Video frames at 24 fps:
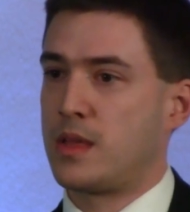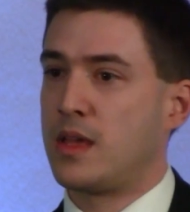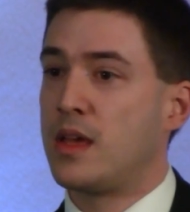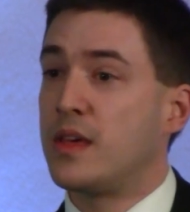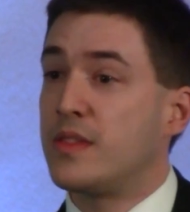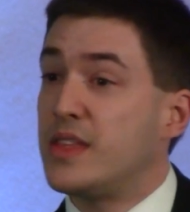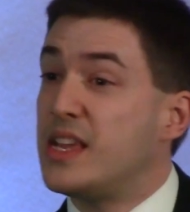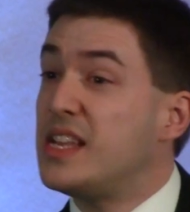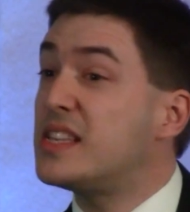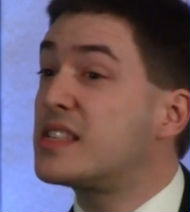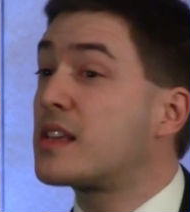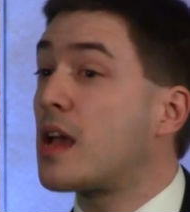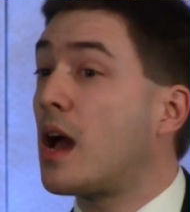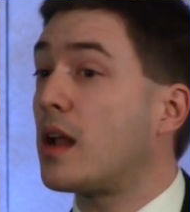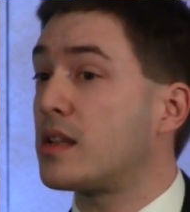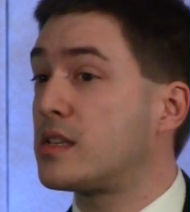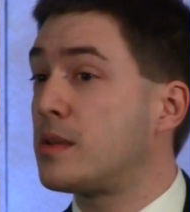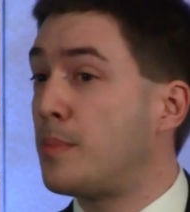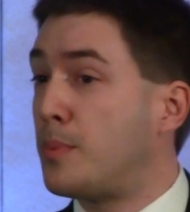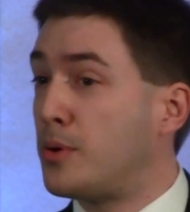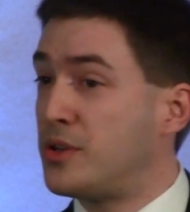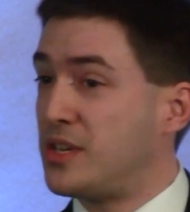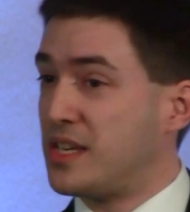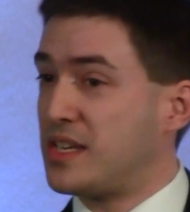These cuts are
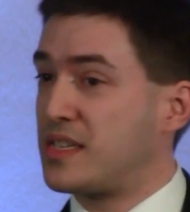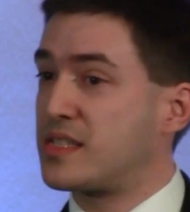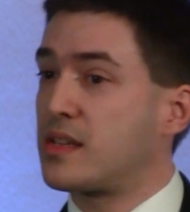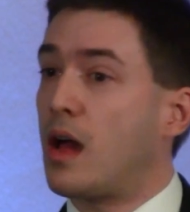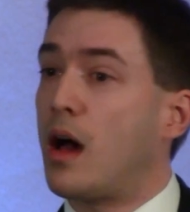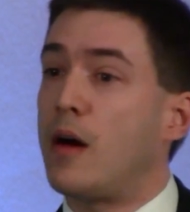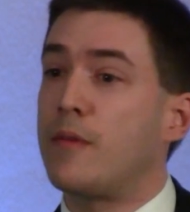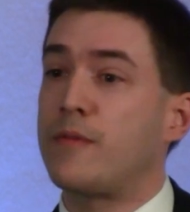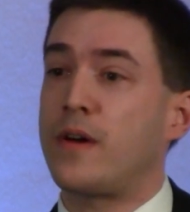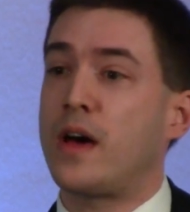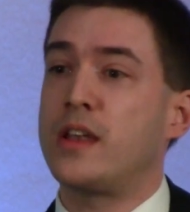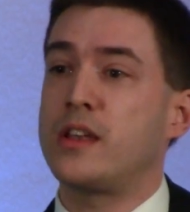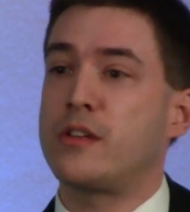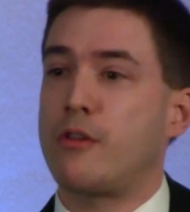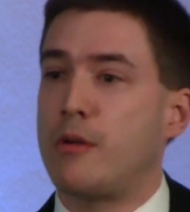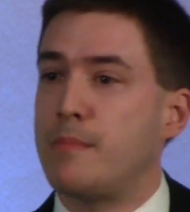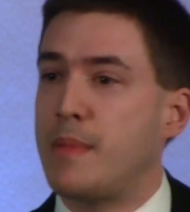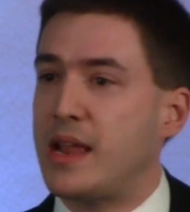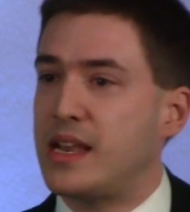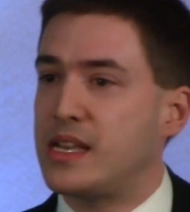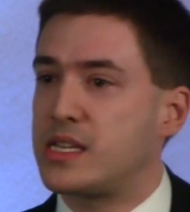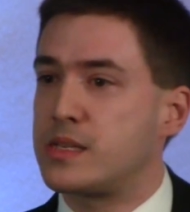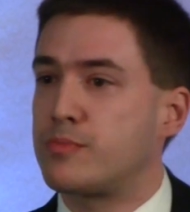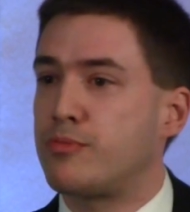putting staff under
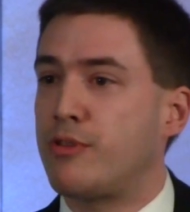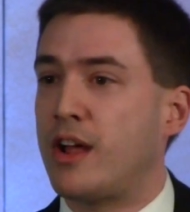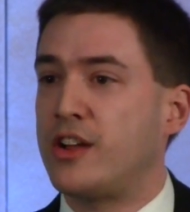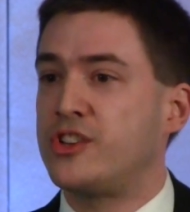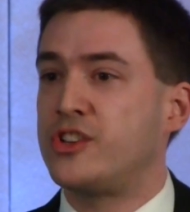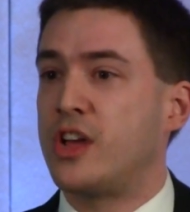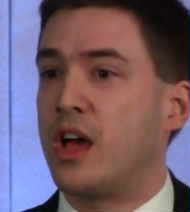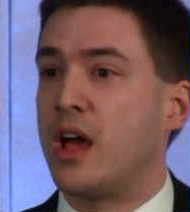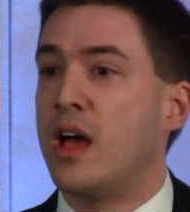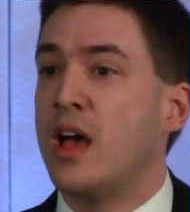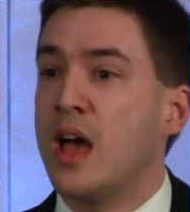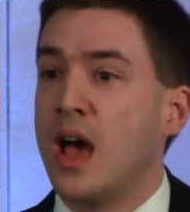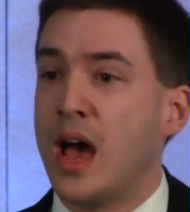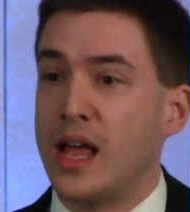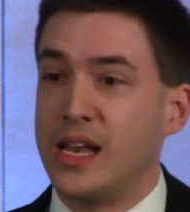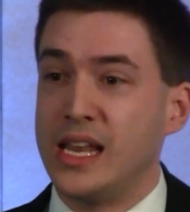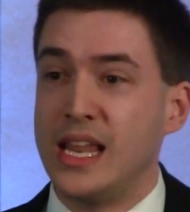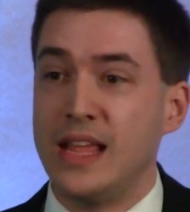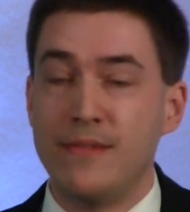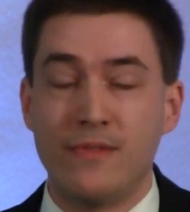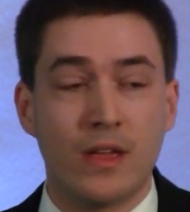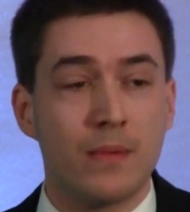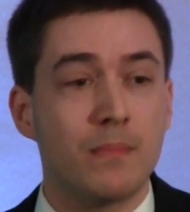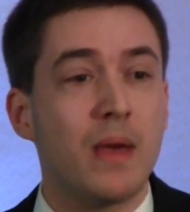immense pressure and
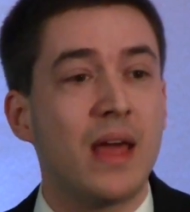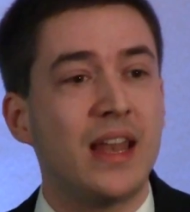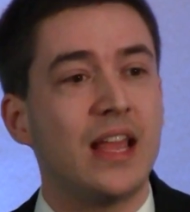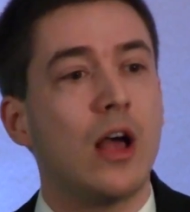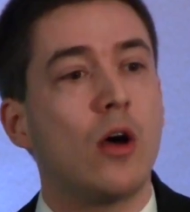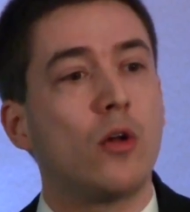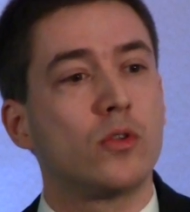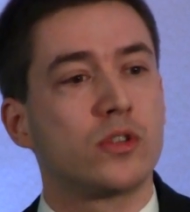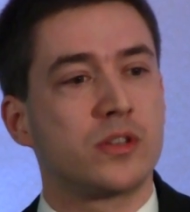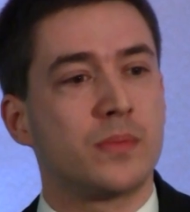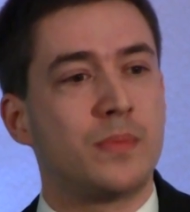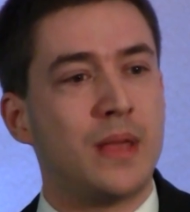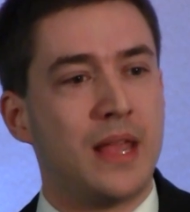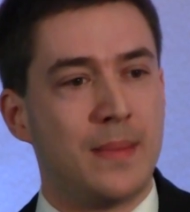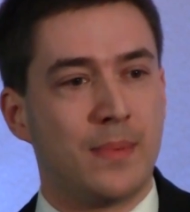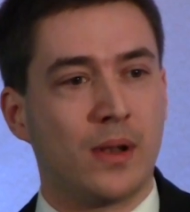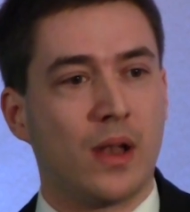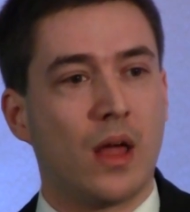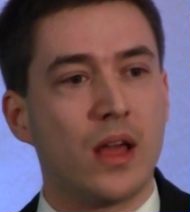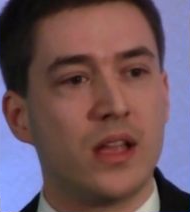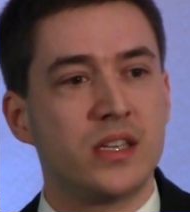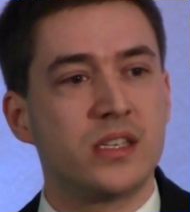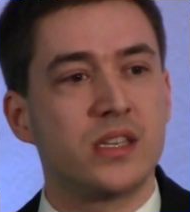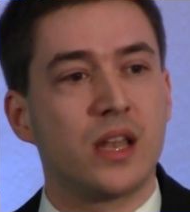leaving many older people
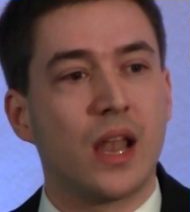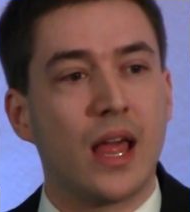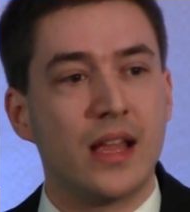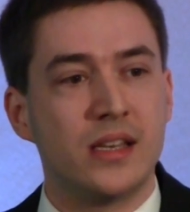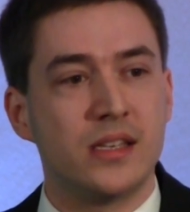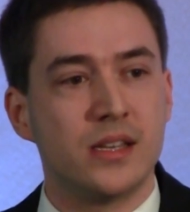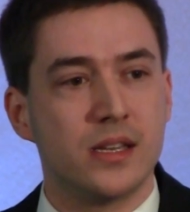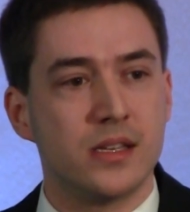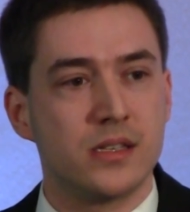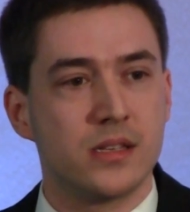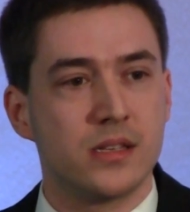isolated.